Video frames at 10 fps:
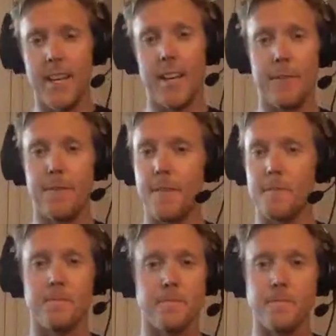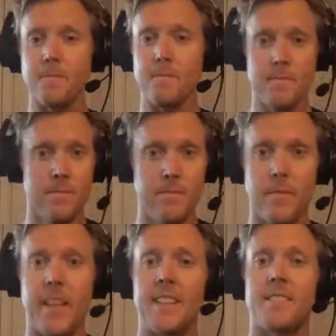If
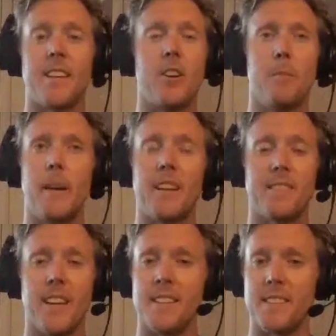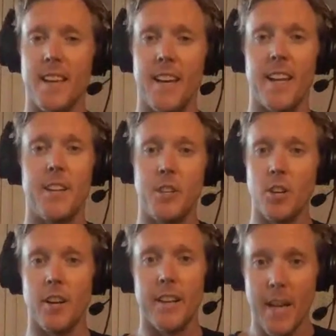that setter makes that set and
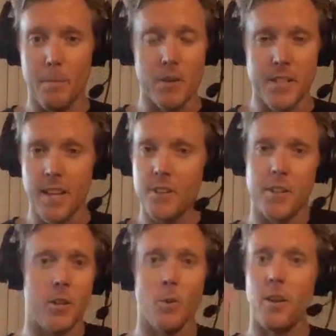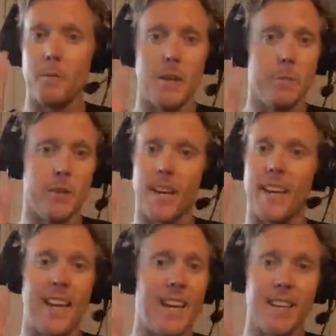you're a net protector, you're one of the people that
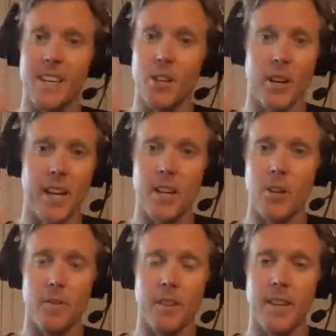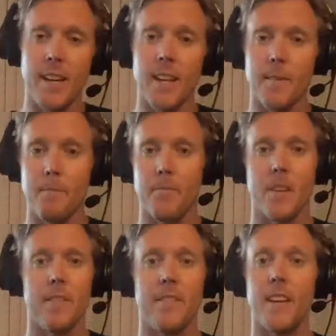can't get your hand over the net,
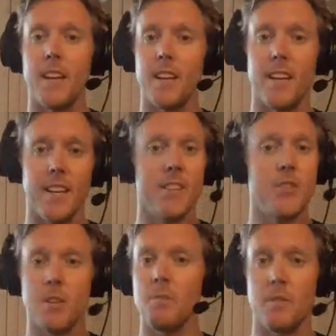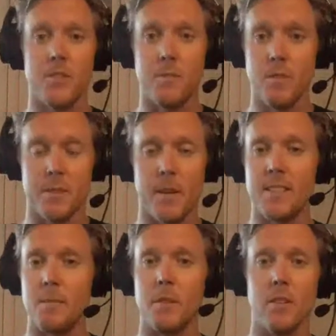then it's your
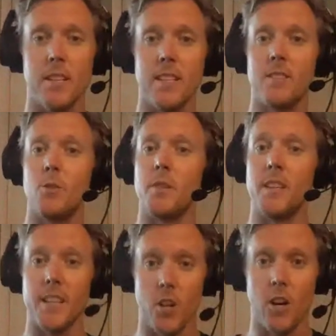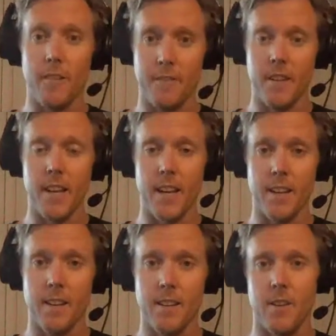responsibility to get off the net,
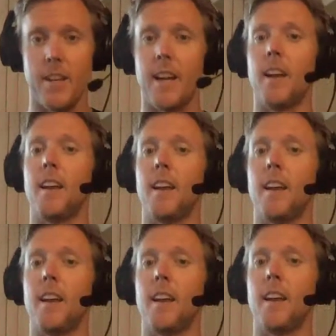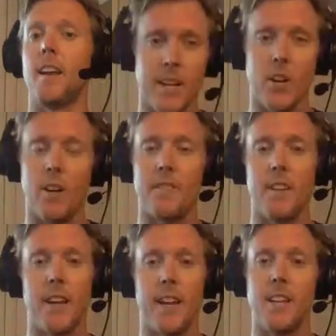okay? And what I mean by get off
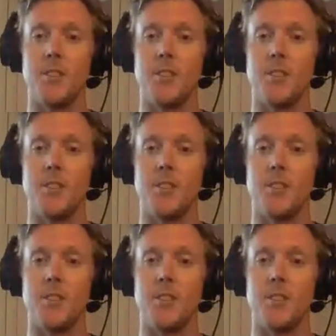the net